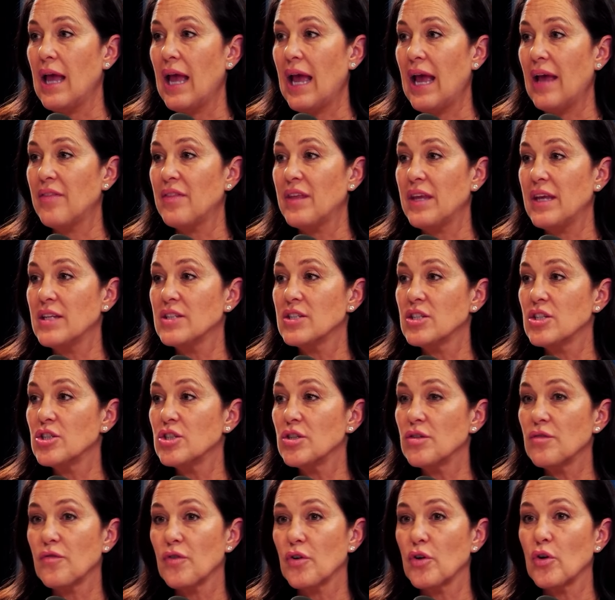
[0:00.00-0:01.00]
At the
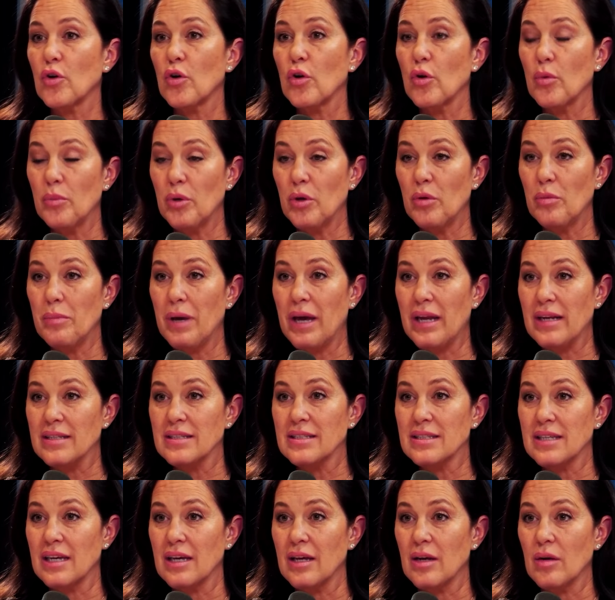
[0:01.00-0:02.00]
Institute for Neuro-Immune
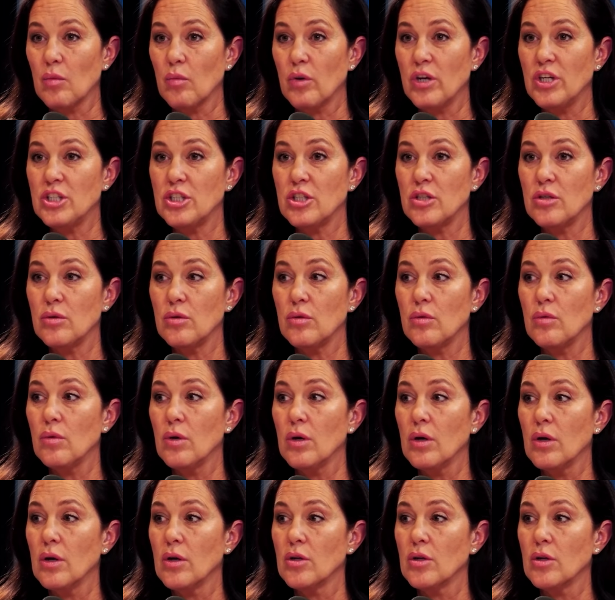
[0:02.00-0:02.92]
Medicine, we do